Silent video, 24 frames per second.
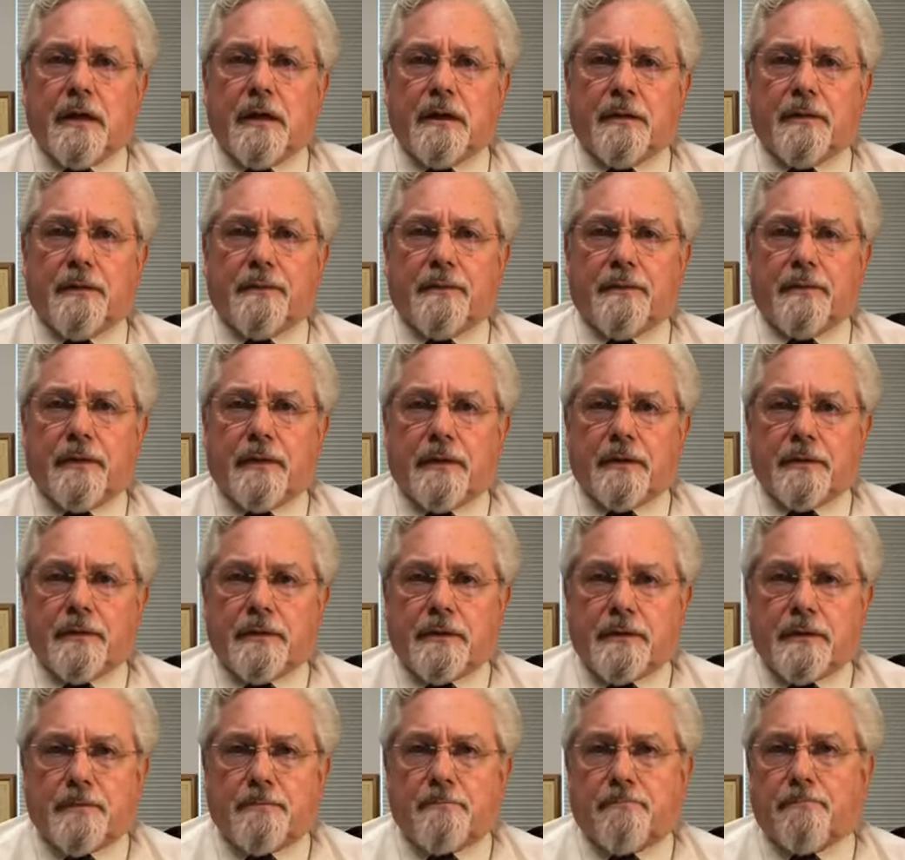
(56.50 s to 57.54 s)
of uh,
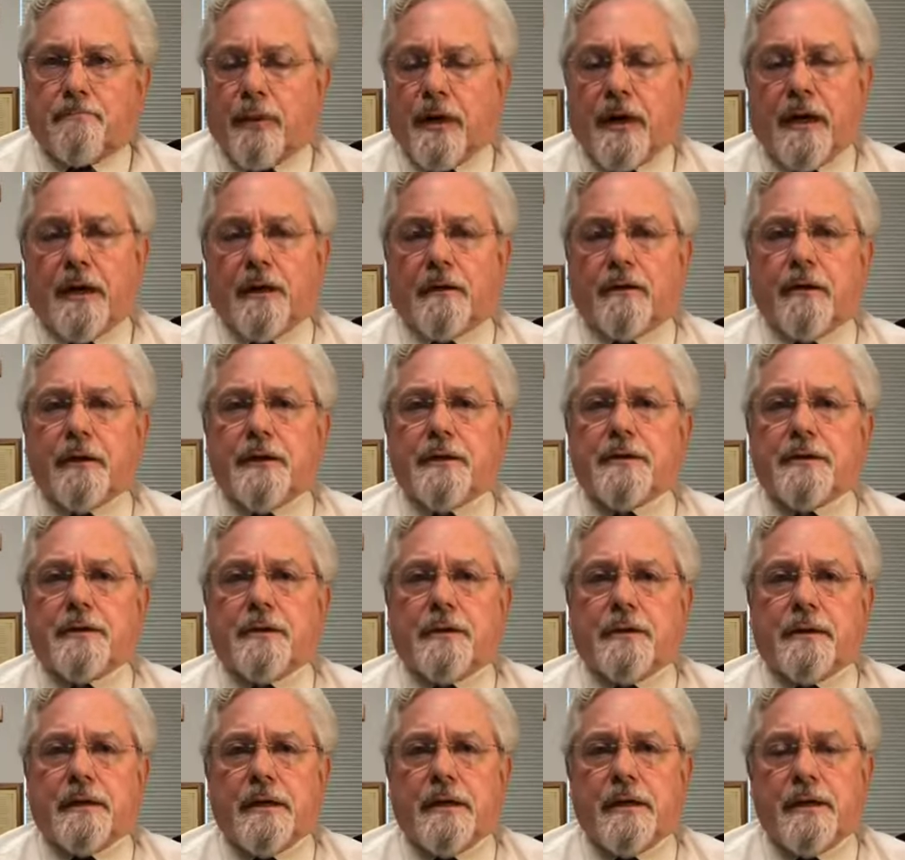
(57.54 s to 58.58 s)
Pilate,
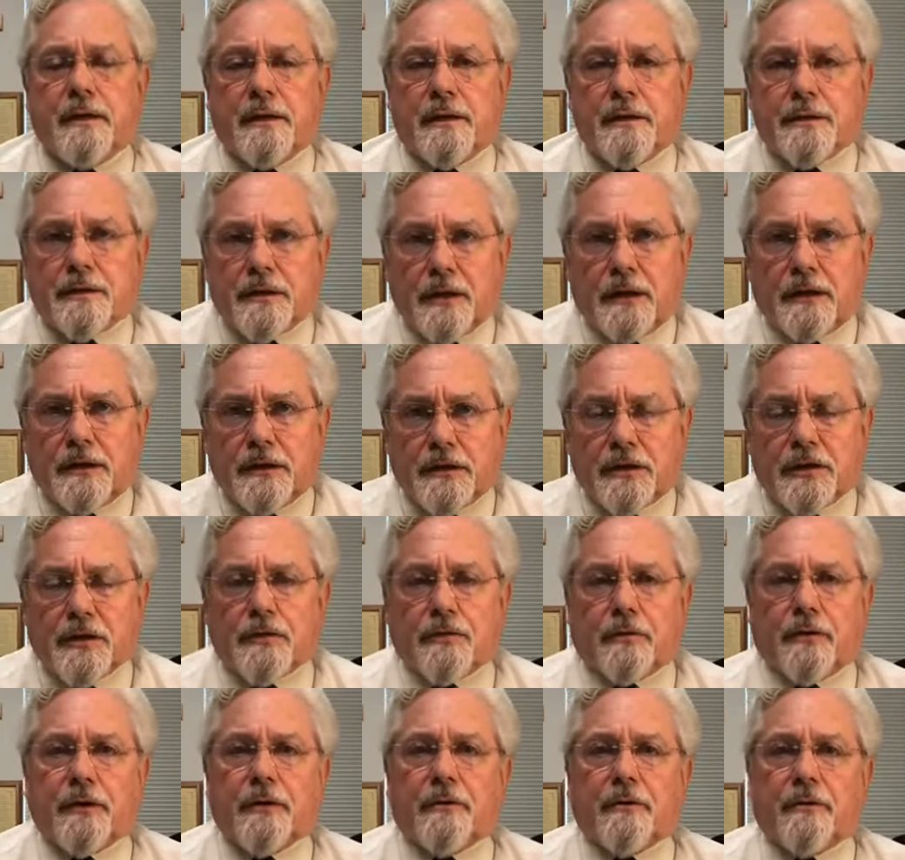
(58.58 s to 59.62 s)
uh, he is a
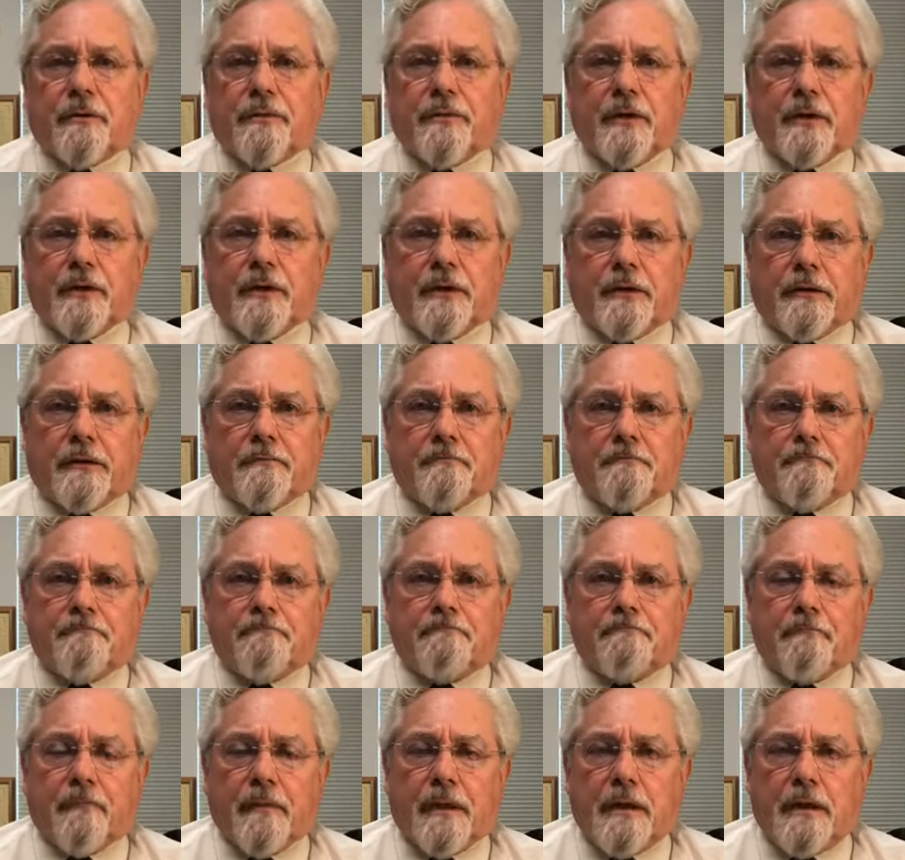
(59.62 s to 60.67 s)
historical figure.
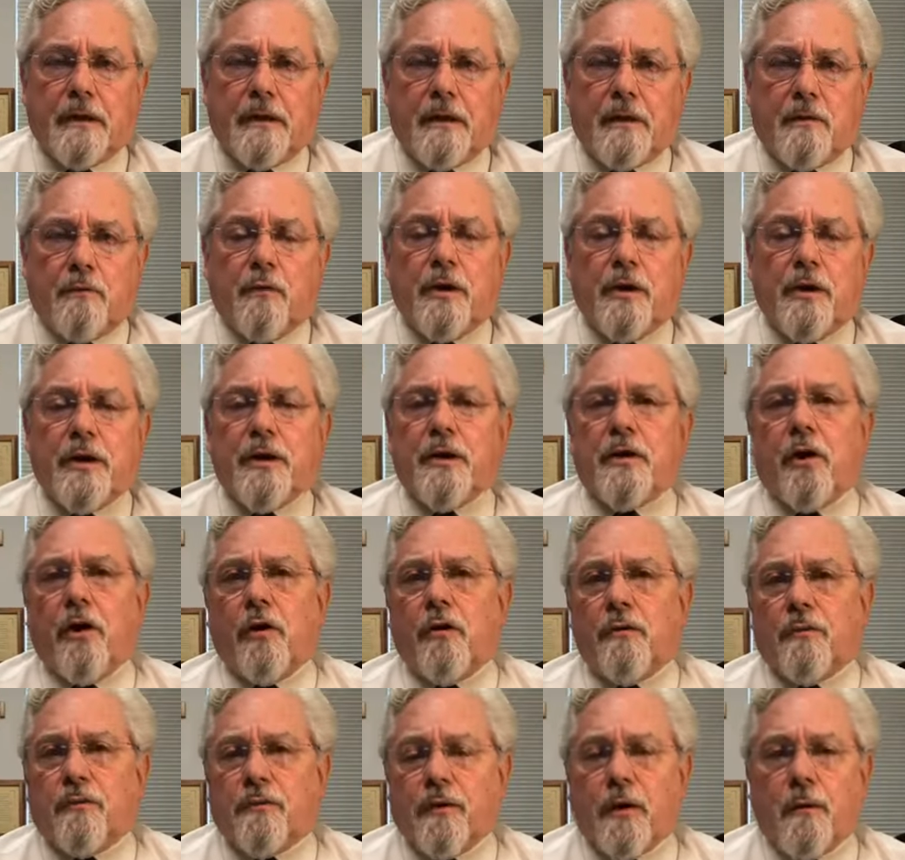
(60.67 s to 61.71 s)
We
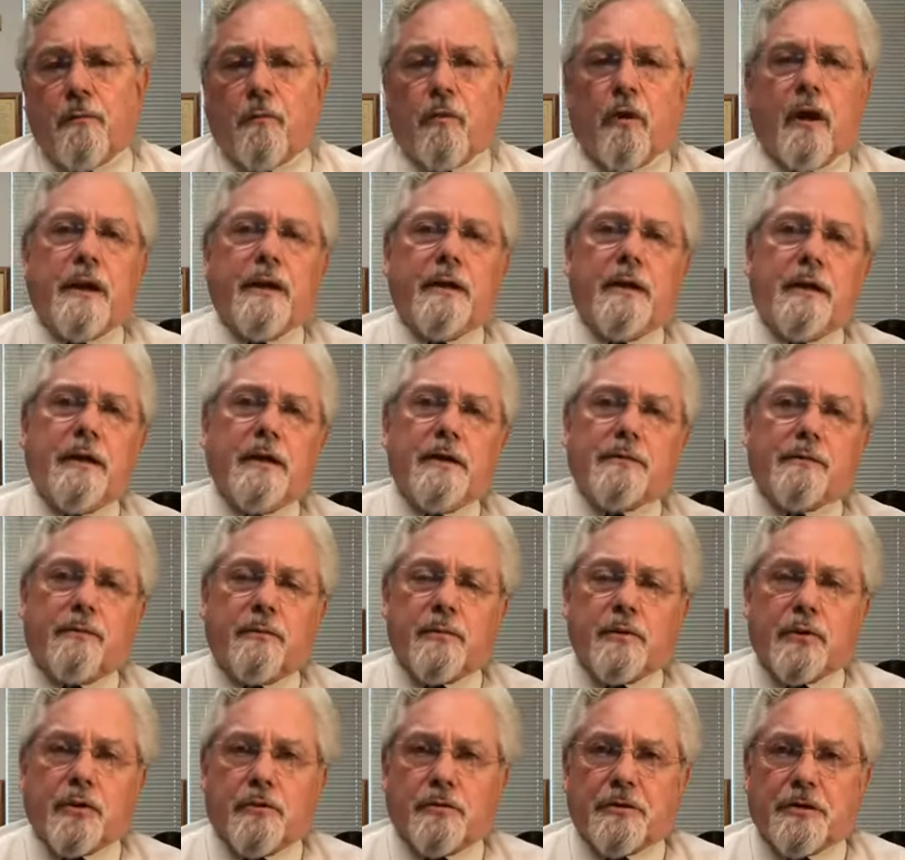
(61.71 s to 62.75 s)
know from
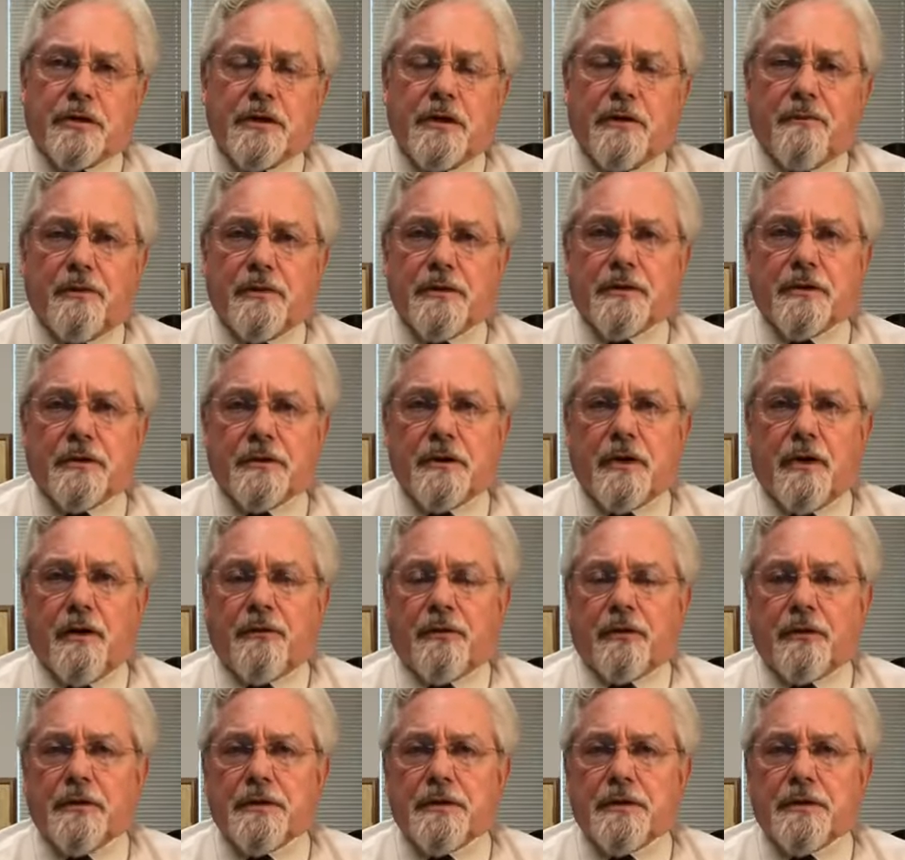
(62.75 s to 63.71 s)
writings from Josephus and